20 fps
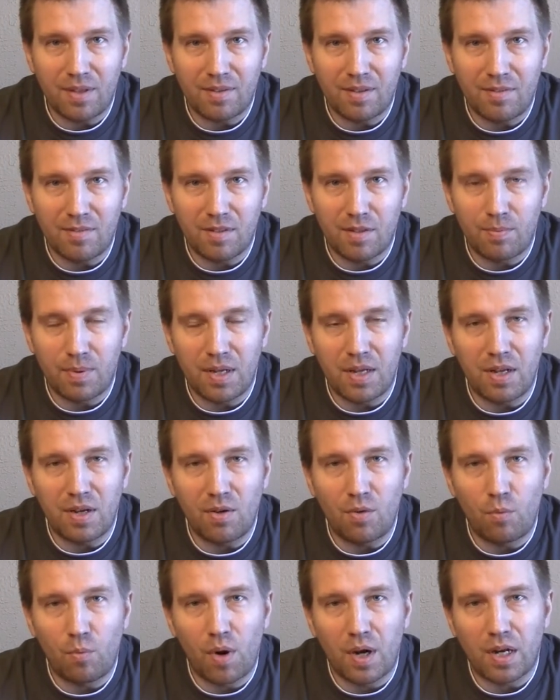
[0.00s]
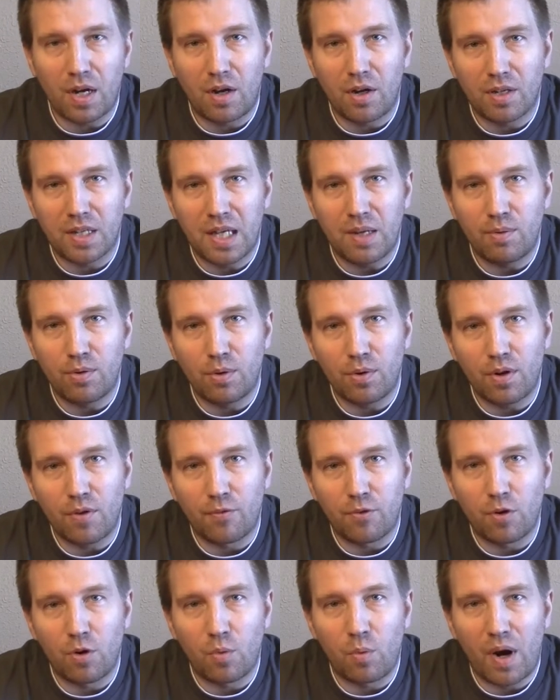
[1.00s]
That seems to be what I'll keep
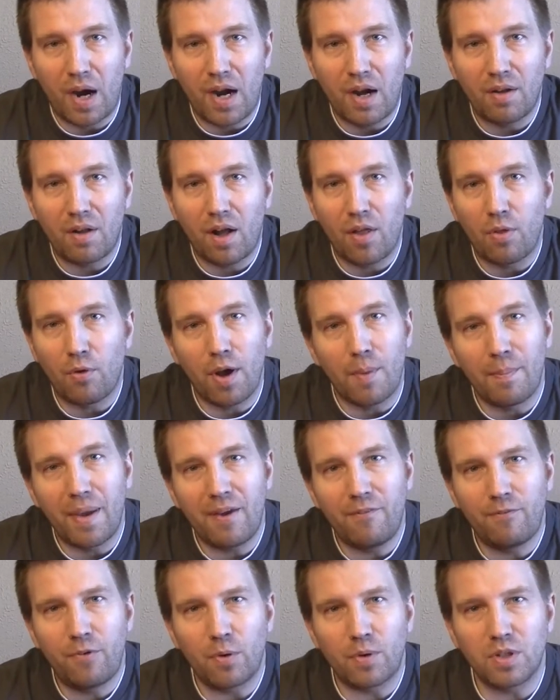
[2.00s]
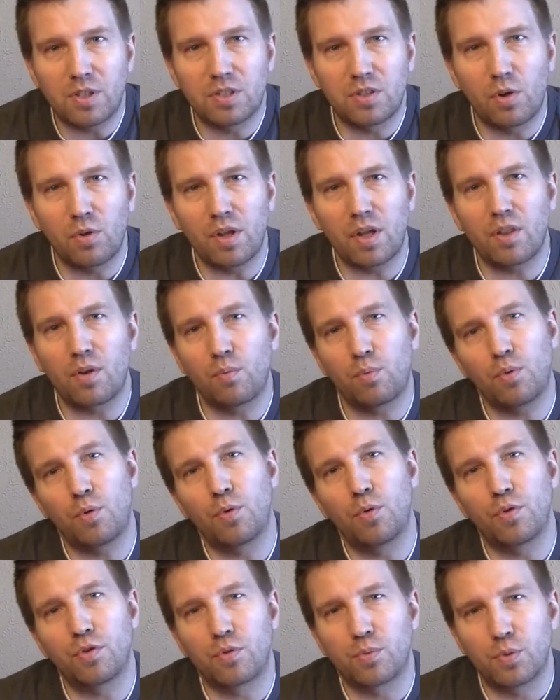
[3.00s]
doing for a while, although I may focus solely on the
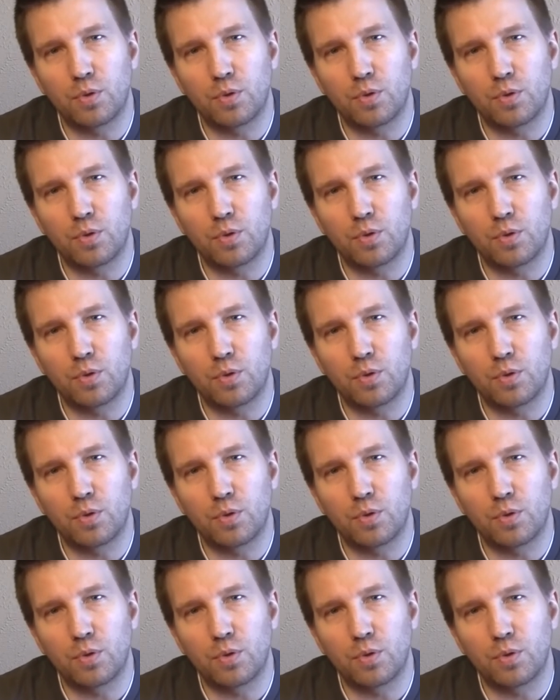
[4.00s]
rules.